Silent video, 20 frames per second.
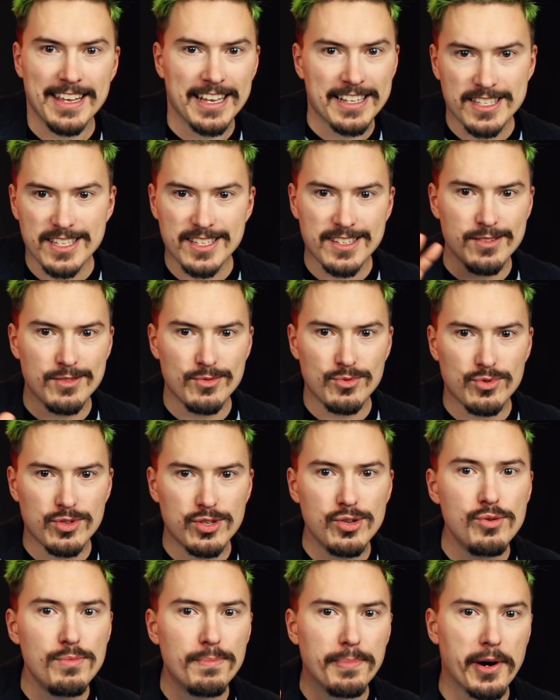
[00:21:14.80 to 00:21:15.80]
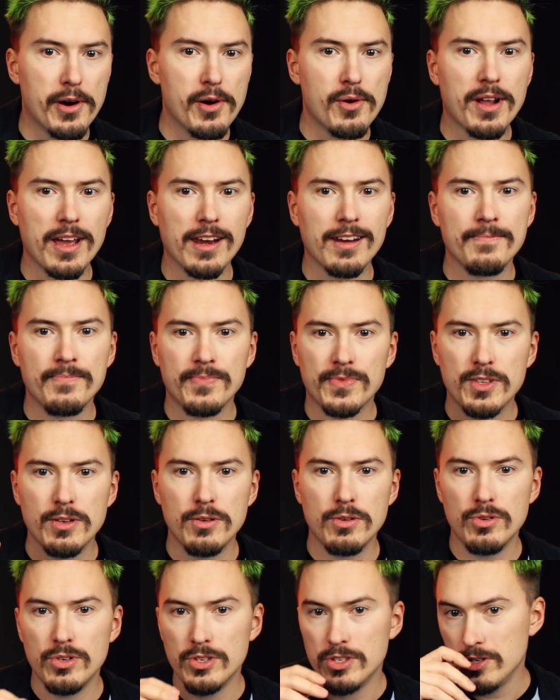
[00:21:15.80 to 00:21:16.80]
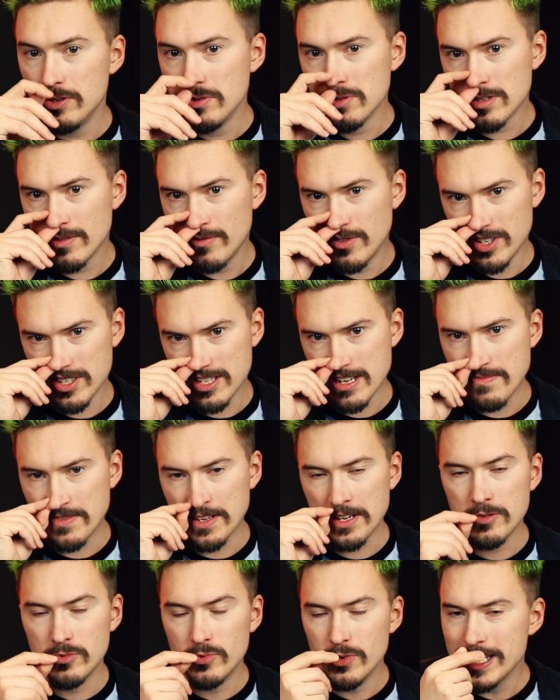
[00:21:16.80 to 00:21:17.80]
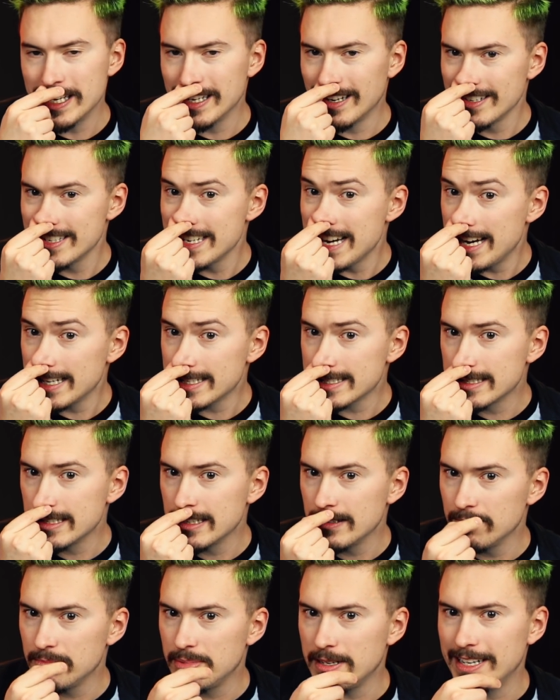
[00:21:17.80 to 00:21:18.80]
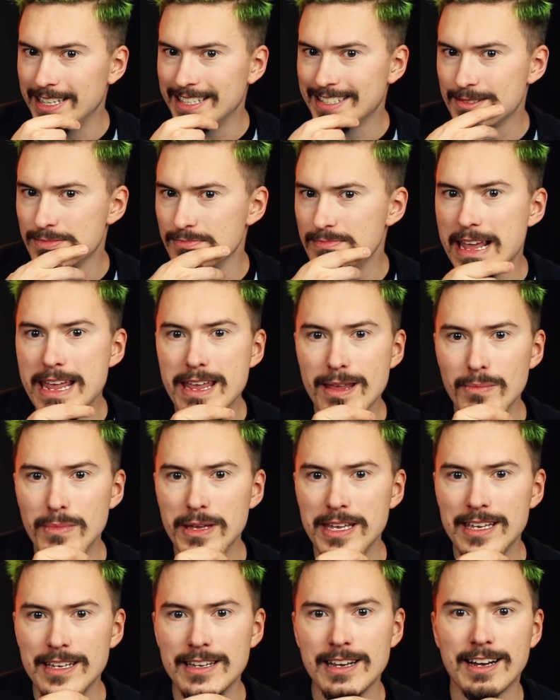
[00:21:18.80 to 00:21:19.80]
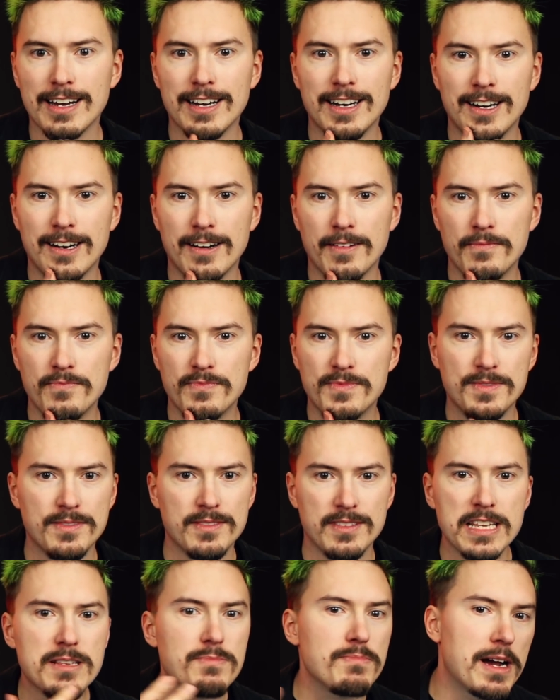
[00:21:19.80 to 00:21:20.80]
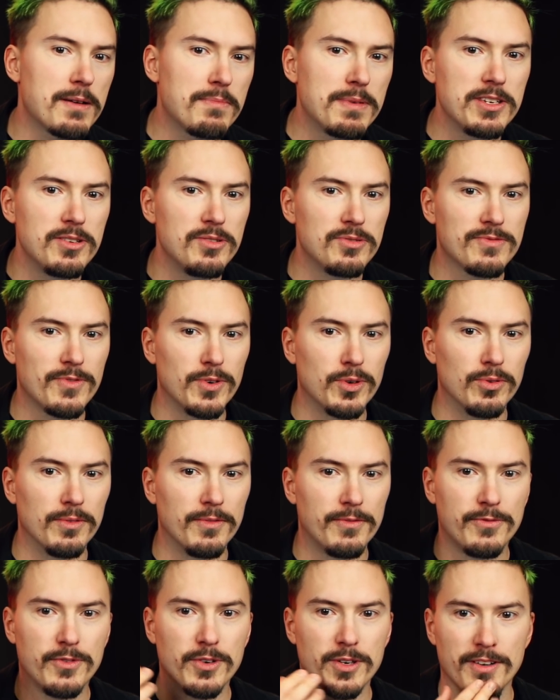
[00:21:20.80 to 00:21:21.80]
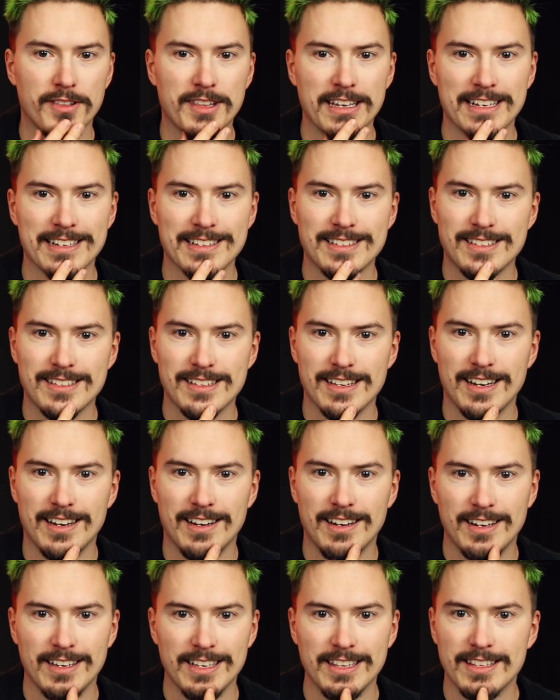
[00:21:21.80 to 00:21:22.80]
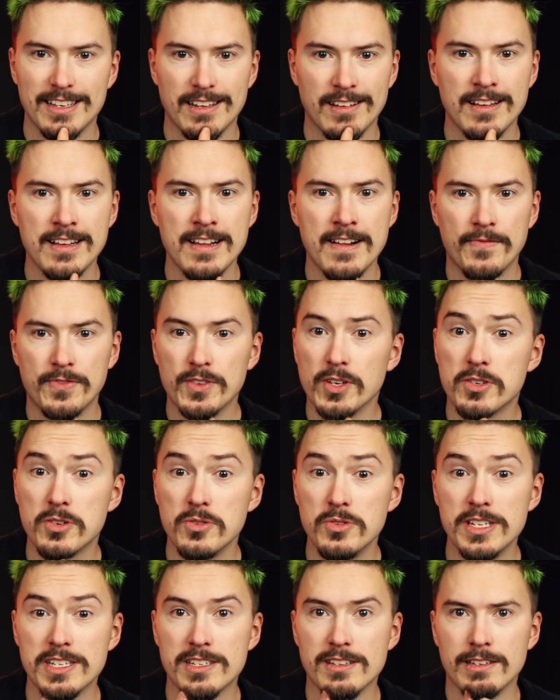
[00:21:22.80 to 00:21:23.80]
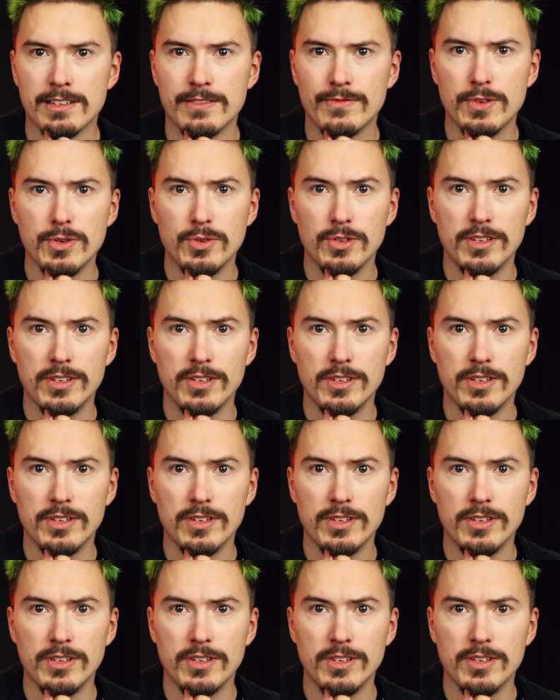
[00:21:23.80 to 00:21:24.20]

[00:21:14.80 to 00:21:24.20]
It's too broken to use for something real yet, but maybe this might be useful for things in the not too distant